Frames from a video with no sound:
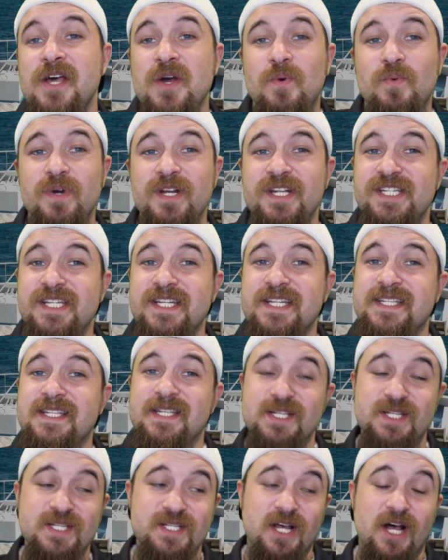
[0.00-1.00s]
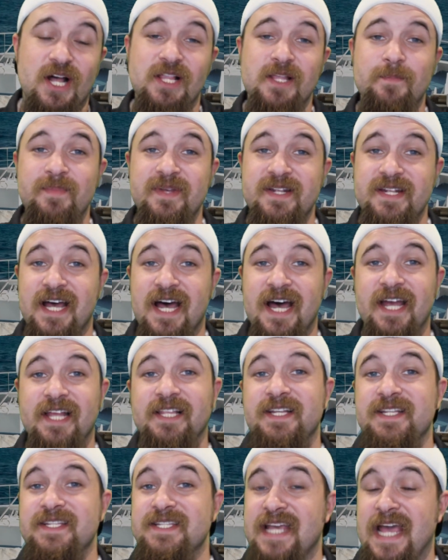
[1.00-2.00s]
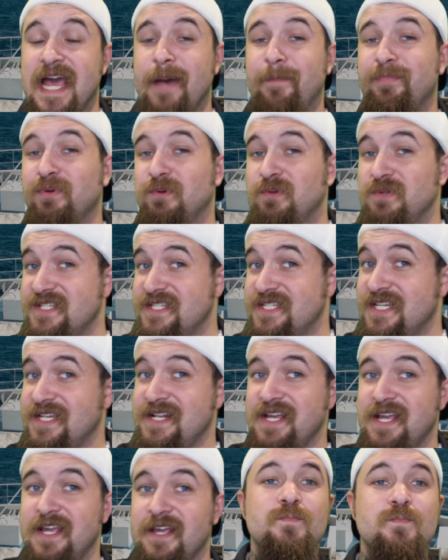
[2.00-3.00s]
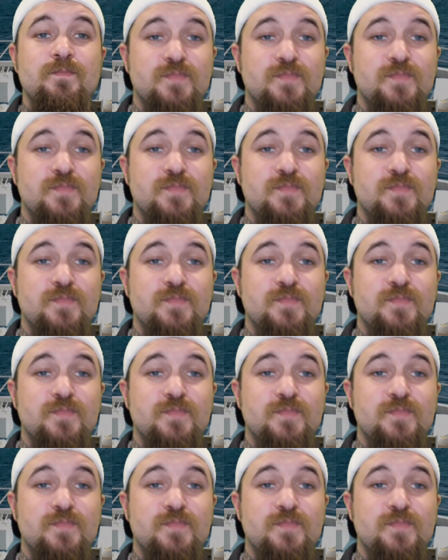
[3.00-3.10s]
which is the Solomon Islands capital city.